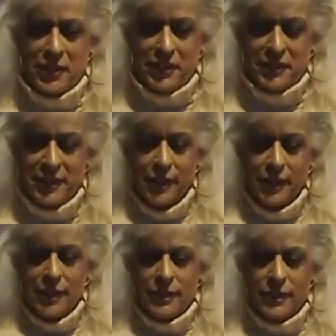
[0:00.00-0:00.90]
to,
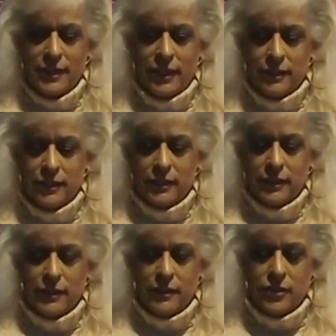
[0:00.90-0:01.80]
to the, uh,
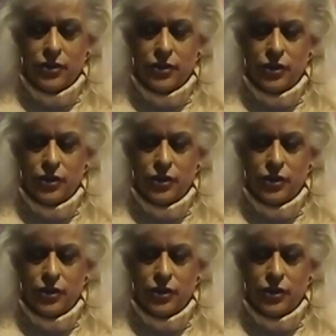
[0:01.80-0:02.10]
the, the